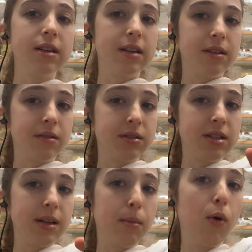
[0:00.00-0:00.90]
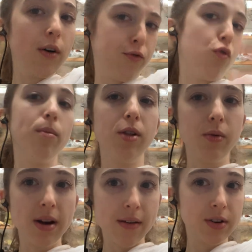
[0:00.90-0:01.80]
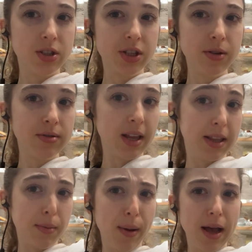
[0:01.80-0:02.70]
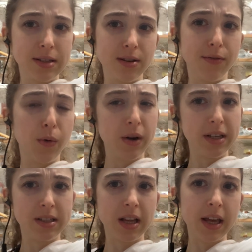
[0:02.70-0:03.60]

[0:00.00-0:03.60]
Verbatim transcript: it seemed more formal or whatever to use like the passive voice,